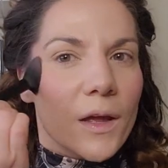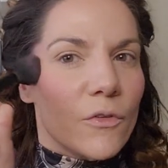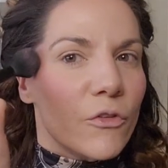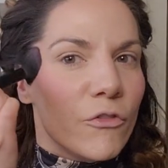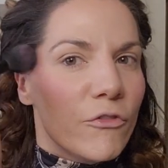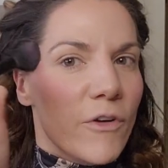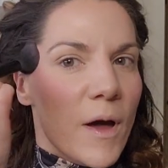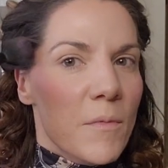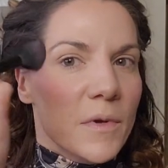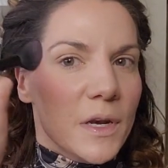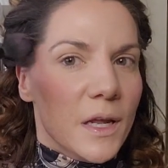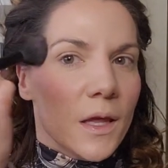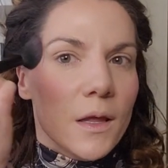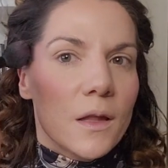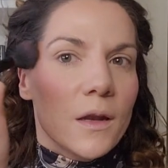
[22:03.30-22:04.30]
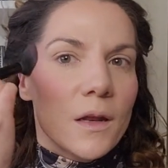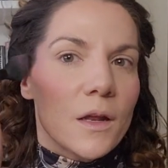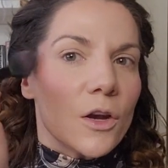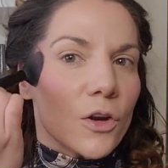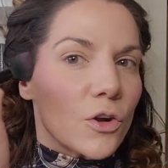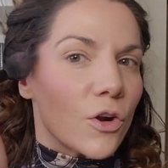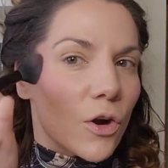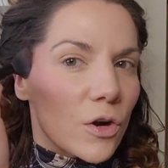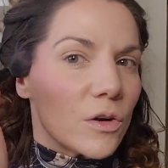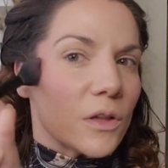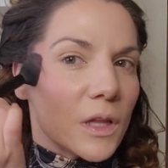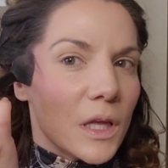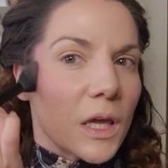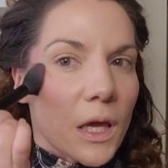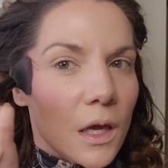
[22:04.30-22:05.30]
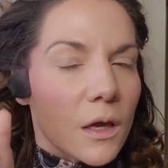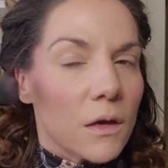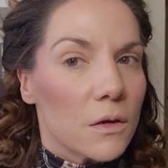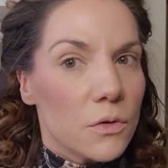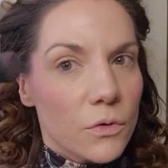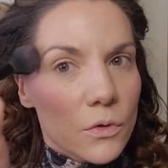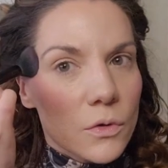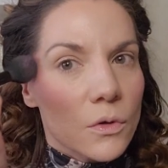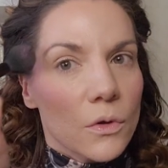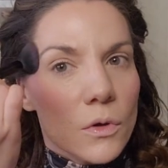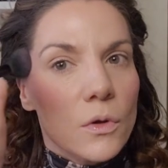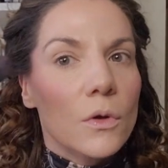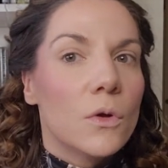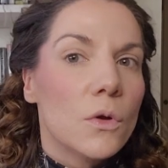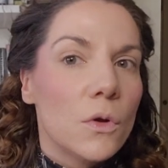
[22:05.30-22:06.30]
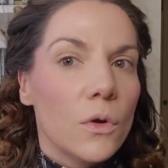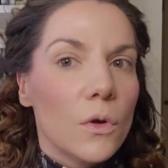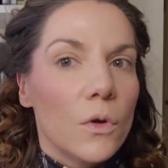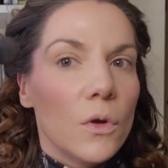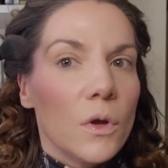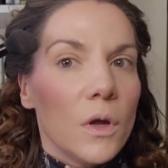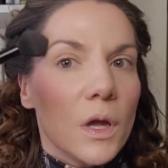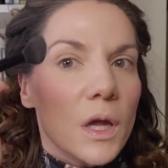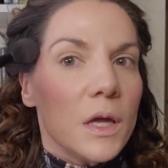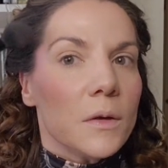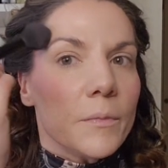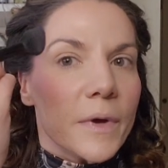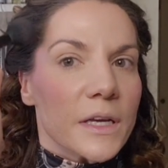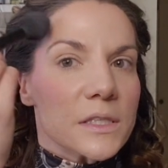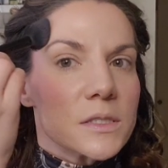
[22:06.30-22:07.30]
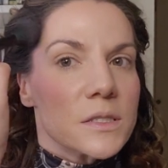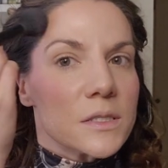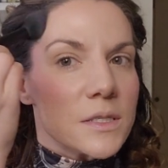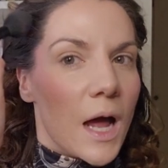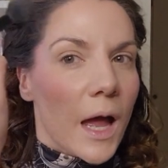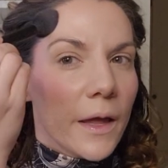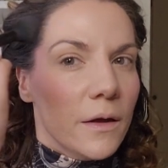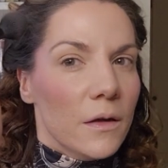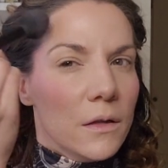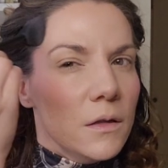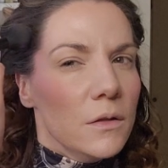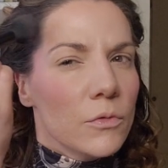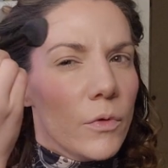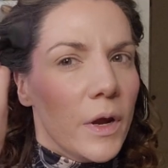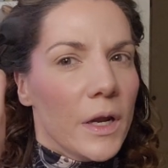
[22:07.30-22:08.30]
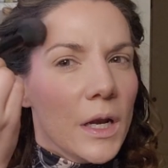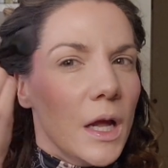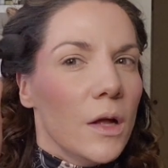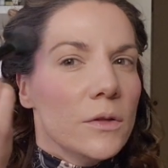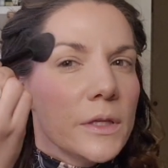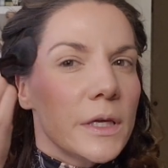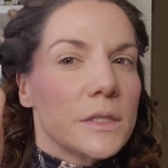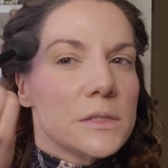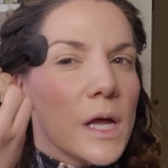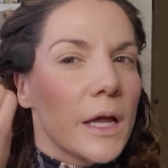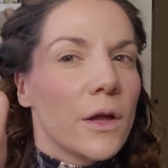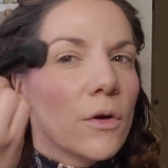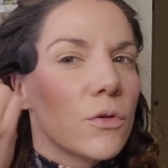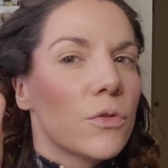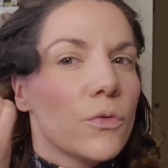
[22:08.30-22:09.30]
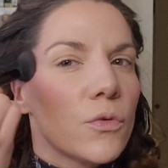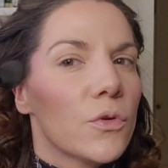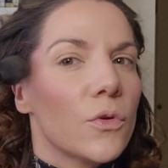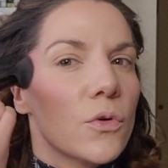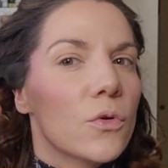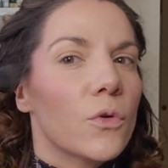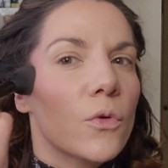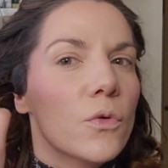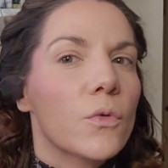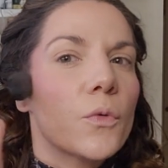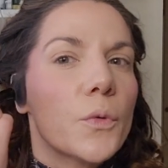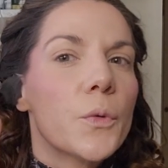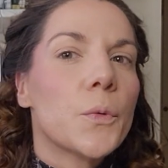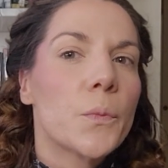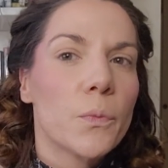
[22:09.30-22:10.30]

like feminine and girly in my style right now. Like, I go through